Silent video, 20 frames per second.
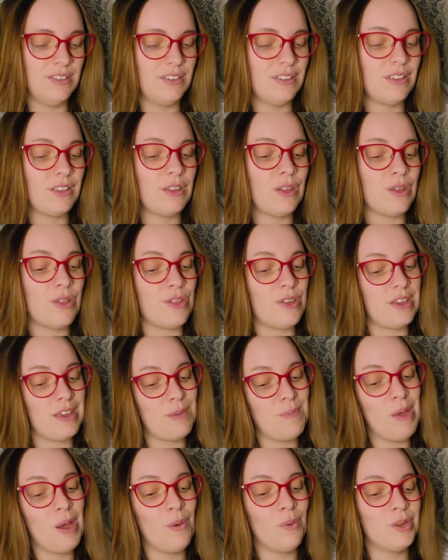You think
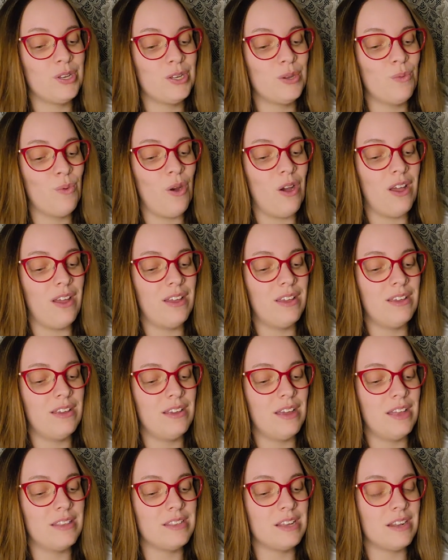about what you want,
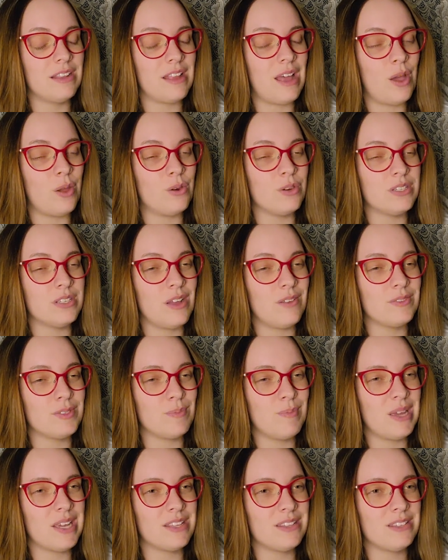and then allow yourself to
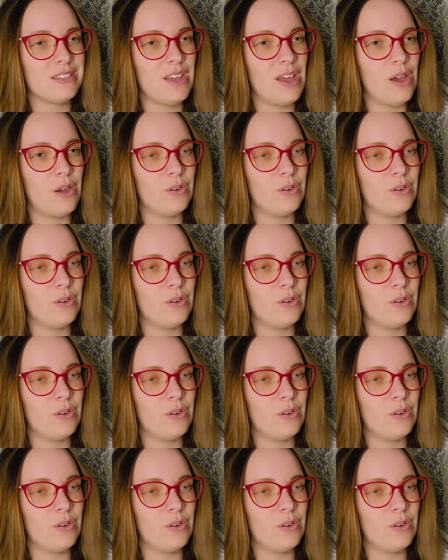make it so.